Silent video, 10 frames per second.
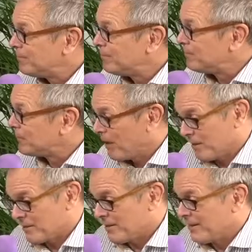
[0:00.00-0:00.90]

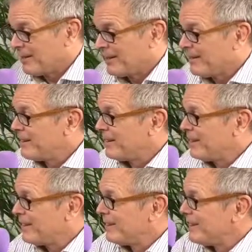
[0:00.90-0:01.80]

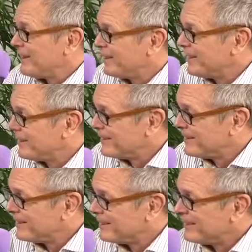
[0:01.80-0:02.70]

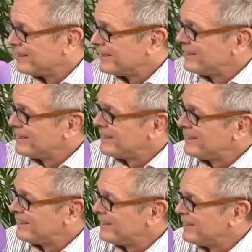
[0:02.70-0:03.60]

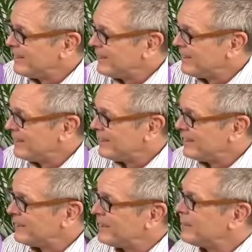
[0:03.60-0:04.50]

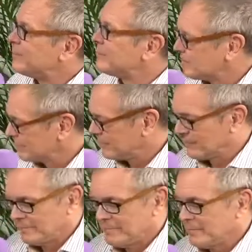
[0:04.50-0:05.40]

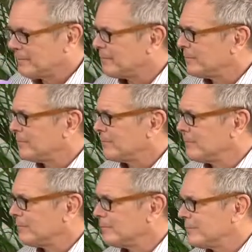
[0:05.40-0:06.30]

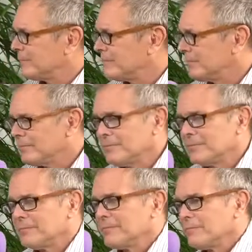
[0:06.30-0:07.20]

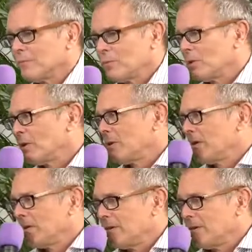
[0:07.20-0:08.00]
This person isn't speaking.